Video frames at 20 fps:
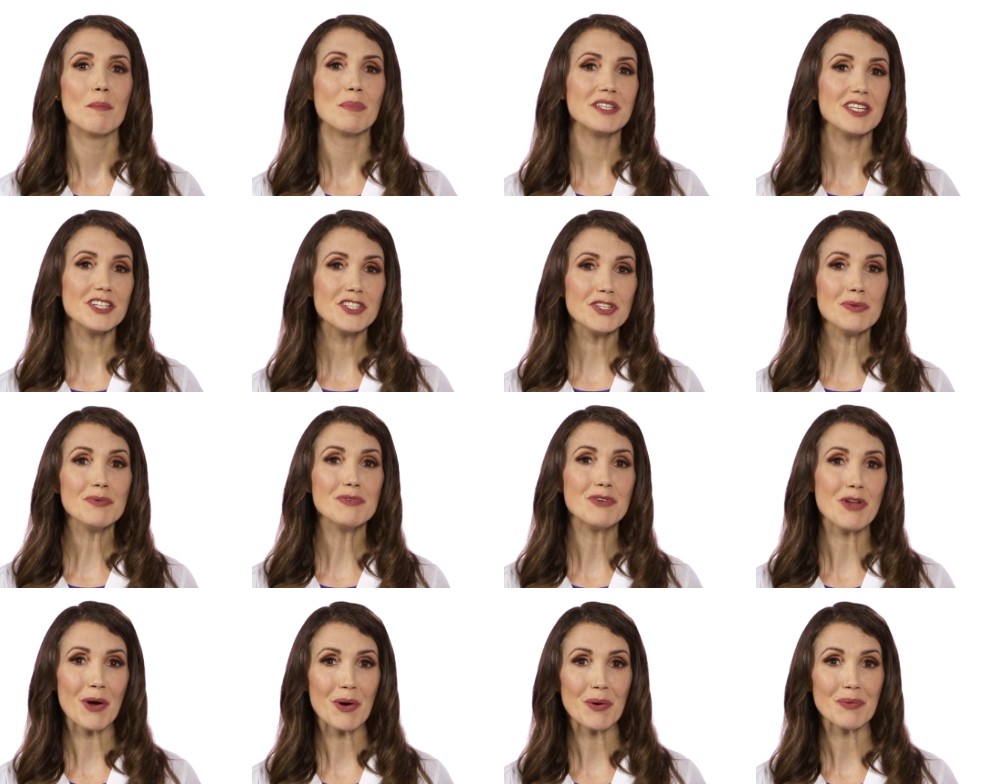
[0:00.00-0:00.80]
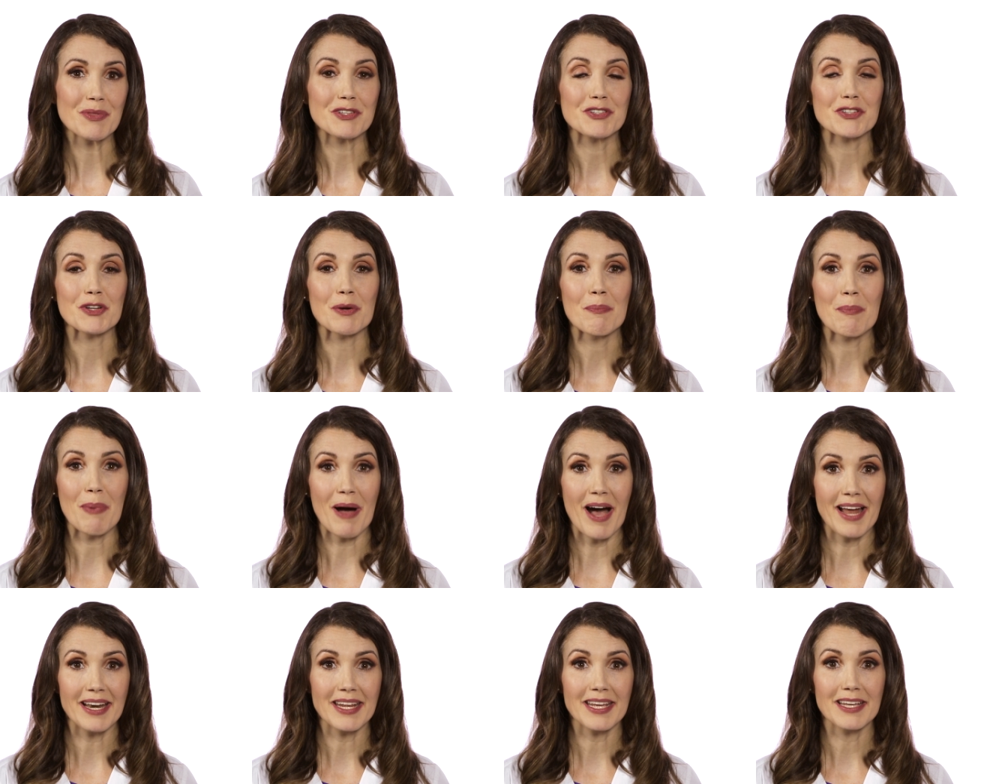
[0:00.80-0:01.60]
But did you know that your
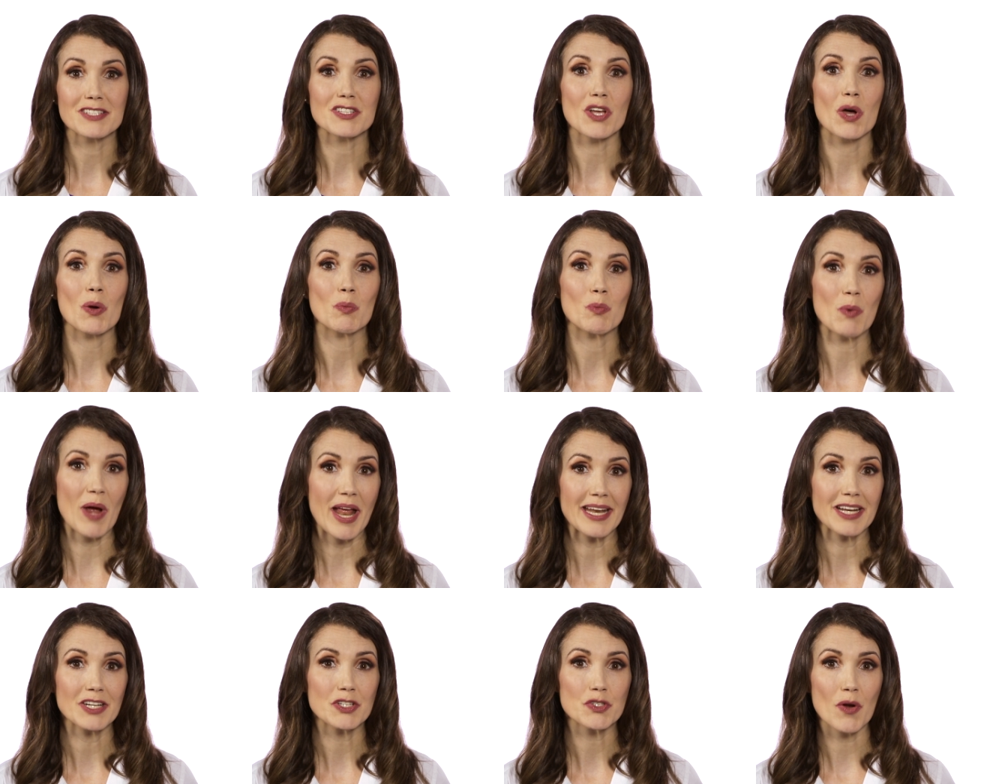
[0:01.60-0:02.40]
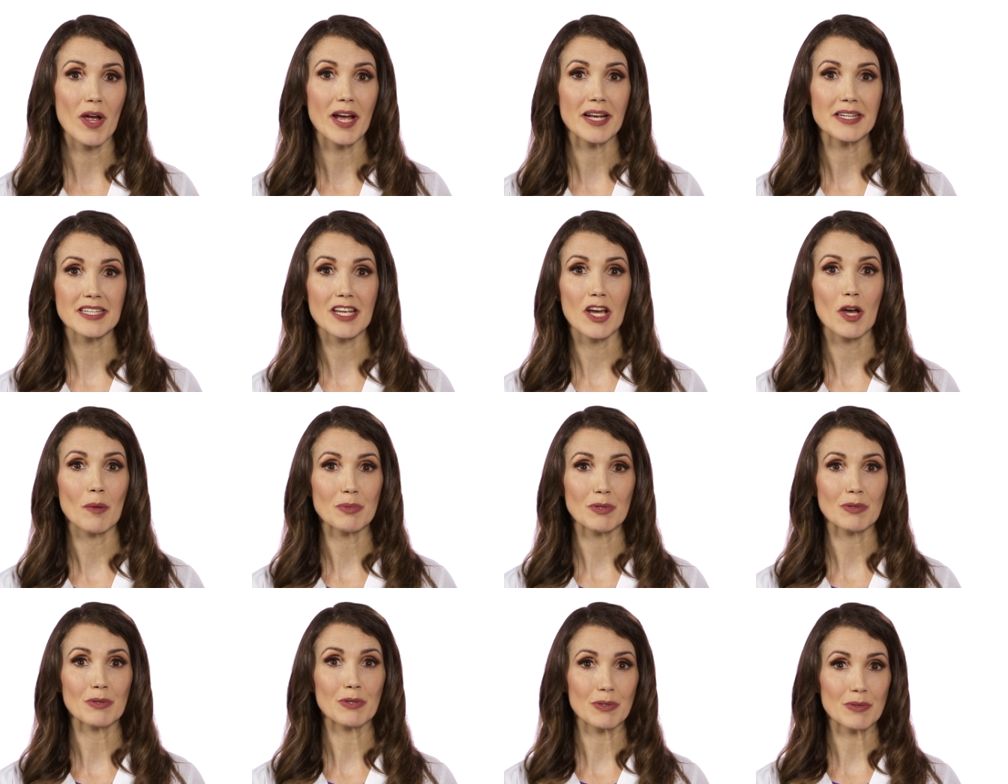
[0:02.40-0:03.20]
body is already trying to
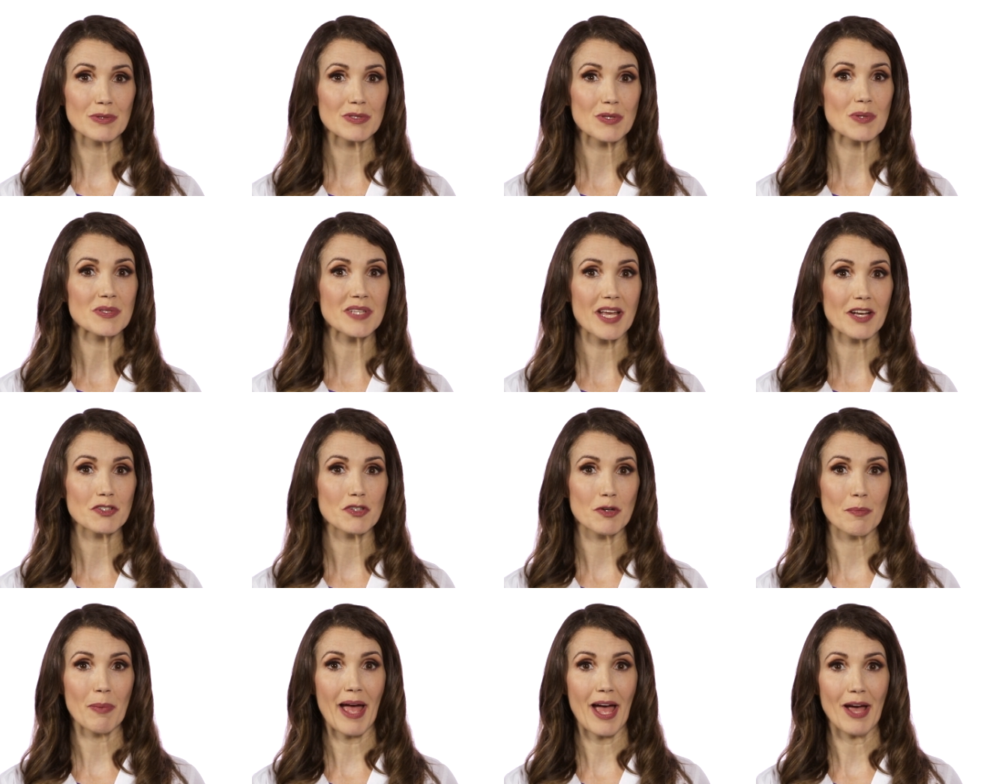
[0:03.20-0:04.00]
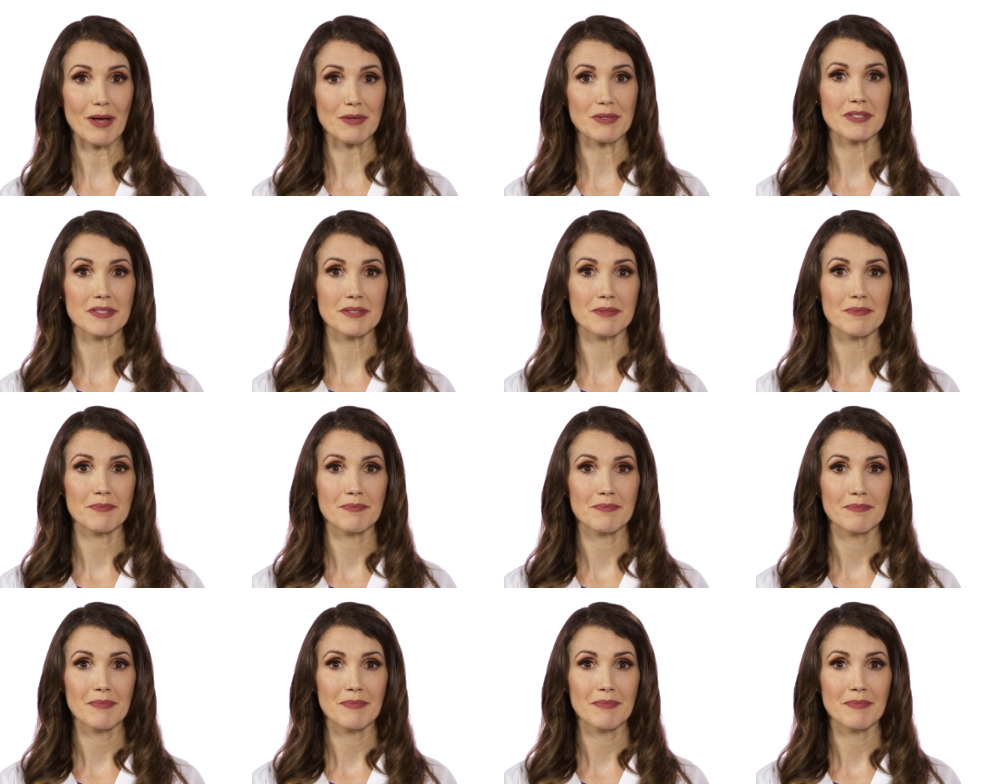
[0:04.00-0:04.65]
help you lose those extra pounds?